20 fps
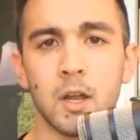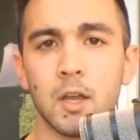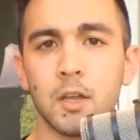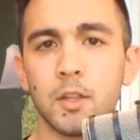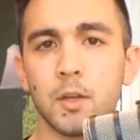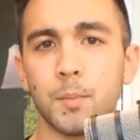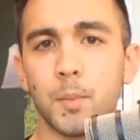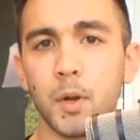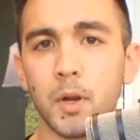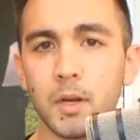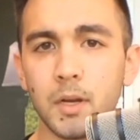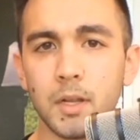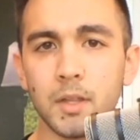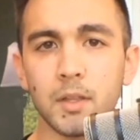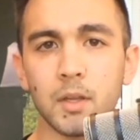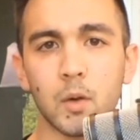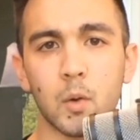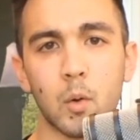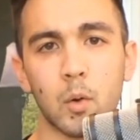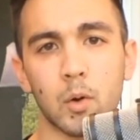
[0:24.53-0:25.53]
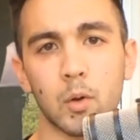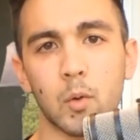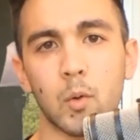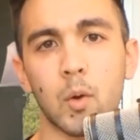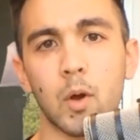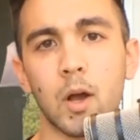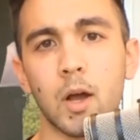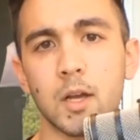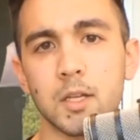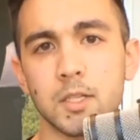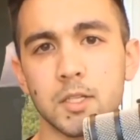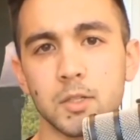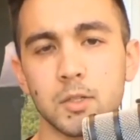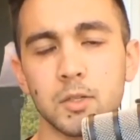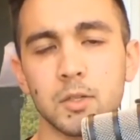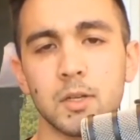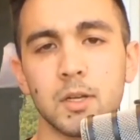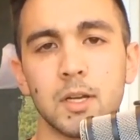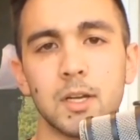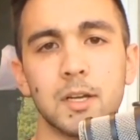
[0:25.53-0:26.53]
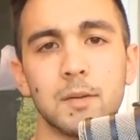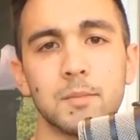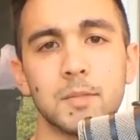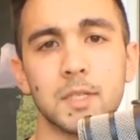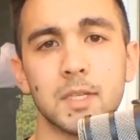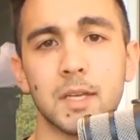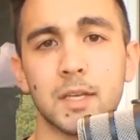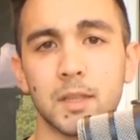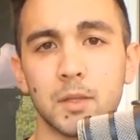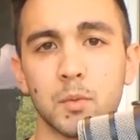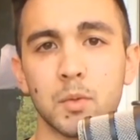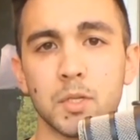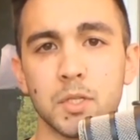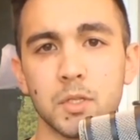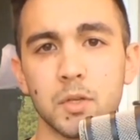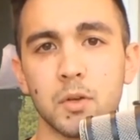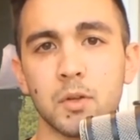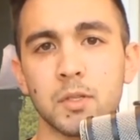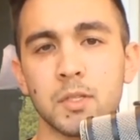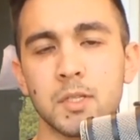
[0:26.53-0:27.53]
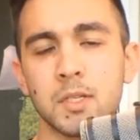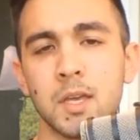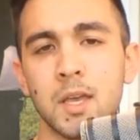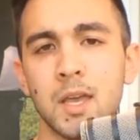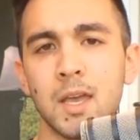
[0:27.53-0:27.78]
They're putting in the quote unquote hustle to get the results.